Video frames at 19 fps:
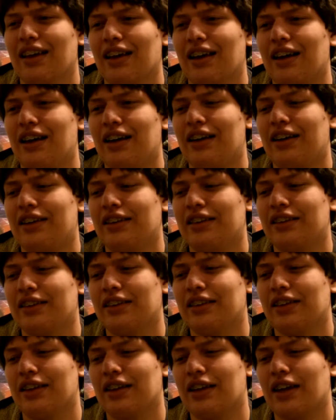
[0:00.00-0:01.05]
I
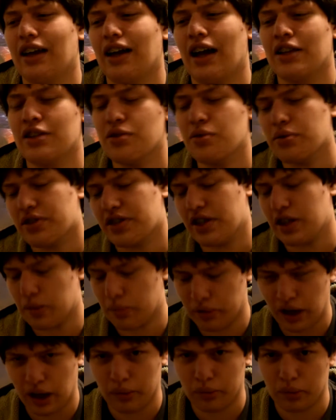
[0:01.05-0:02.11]
do see the
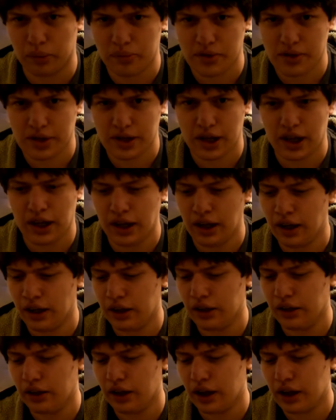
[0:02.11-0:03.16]
problems,
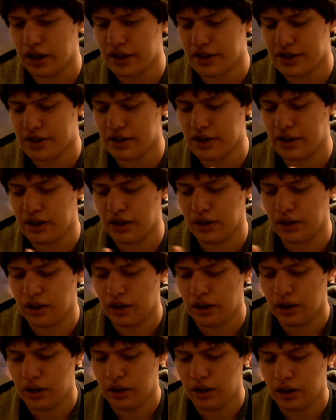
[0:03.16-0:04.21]
and honestly,
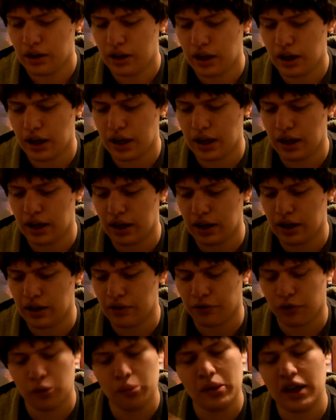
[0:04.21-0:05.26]

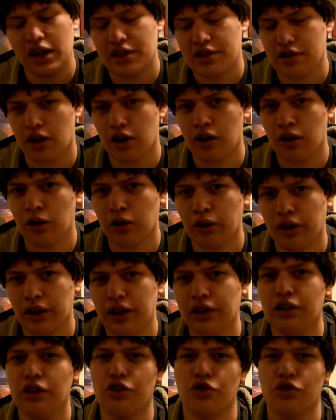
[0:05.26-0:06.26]
for me, it's all in the